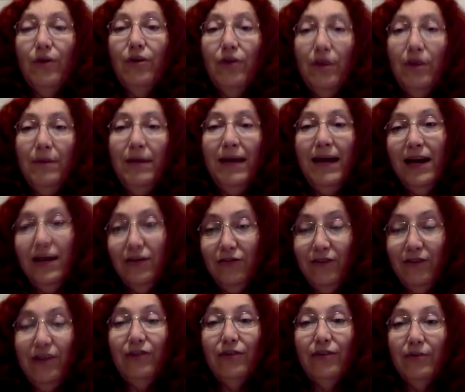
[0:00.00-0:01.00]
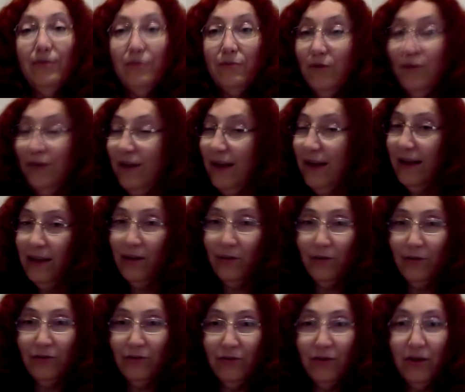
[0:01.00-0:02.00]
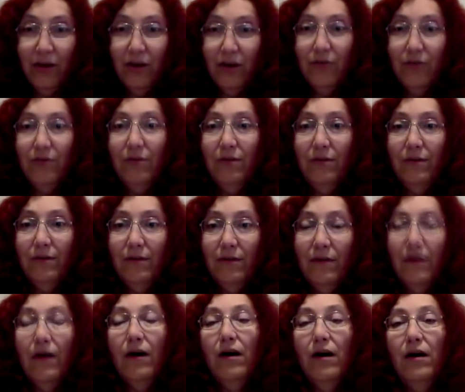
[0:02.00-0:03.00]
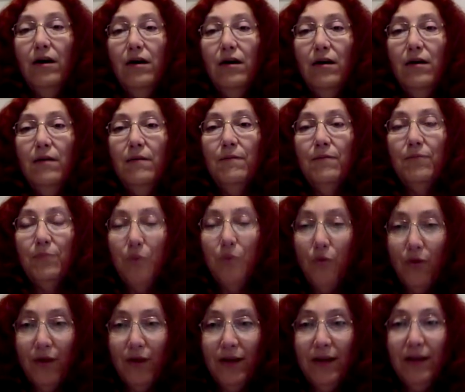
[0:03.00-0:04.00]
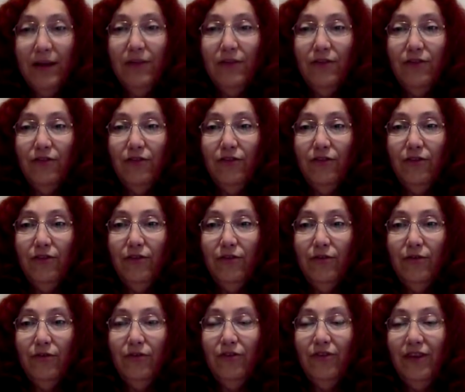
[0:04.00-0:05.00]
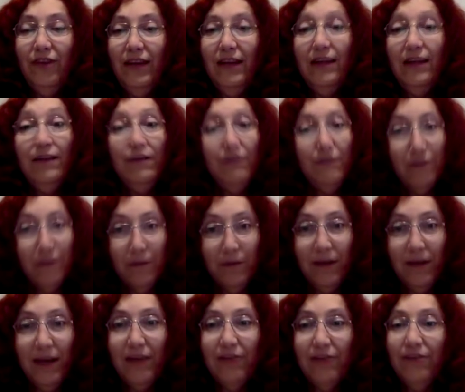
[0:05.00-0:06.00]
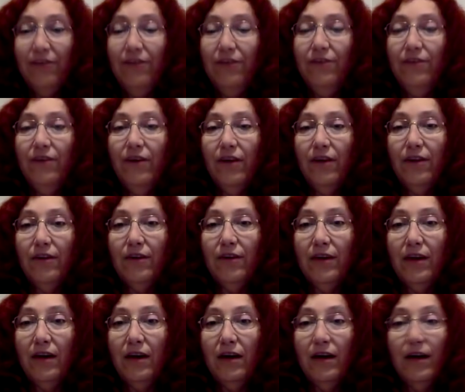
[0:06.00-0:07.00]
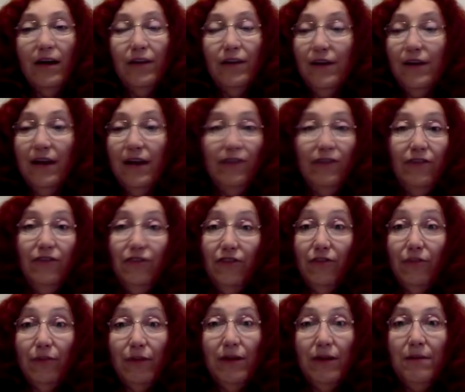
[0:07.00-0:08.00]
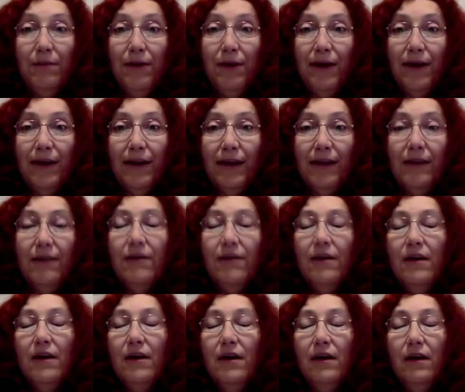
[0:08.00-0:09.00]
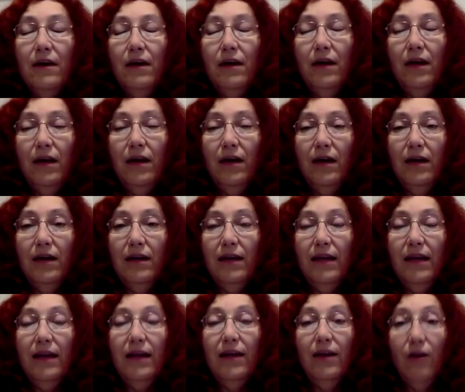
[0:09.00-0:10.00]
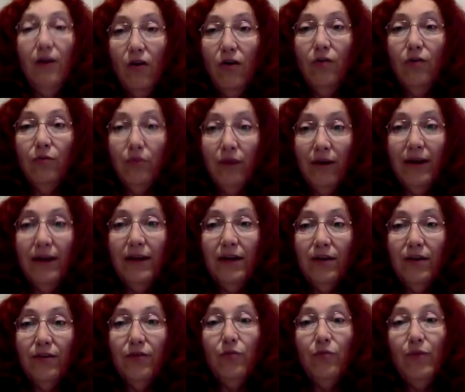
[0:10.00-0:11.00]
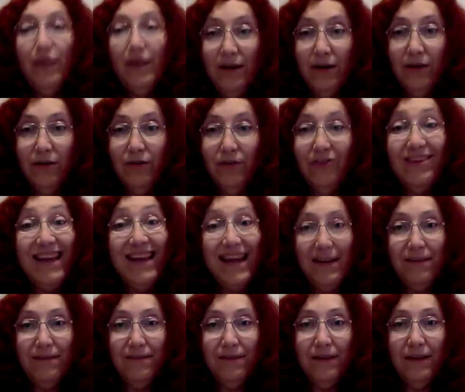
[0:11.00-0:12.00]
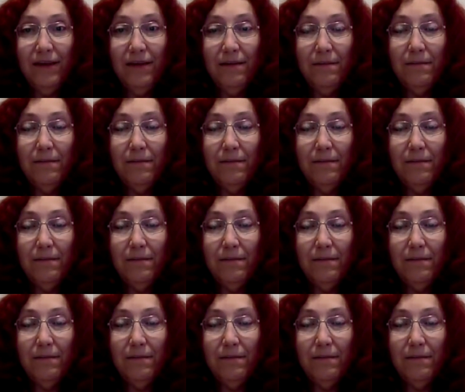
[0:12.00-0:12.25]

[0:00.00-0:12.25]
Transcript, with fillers: going to be actually, these are, we're taking the original code, um, porting it to C in some cases, other, uh, other cases just recompiling it, and getting it all running under Windows natively.